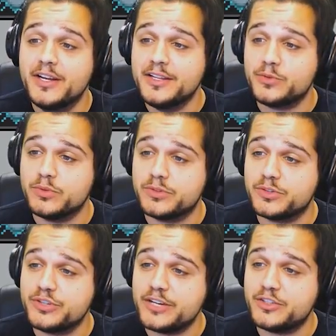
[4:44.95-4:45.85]
This one was
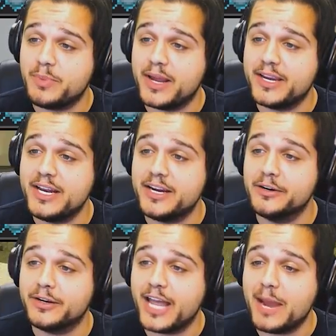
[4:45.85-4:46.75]
suggested by Kitty Girl
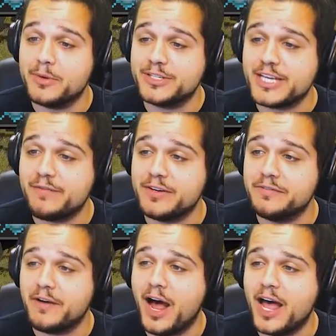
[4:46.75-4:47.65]
Gamer
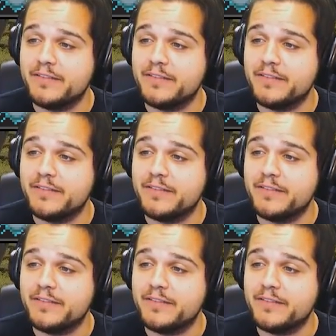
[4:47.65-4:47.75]
75.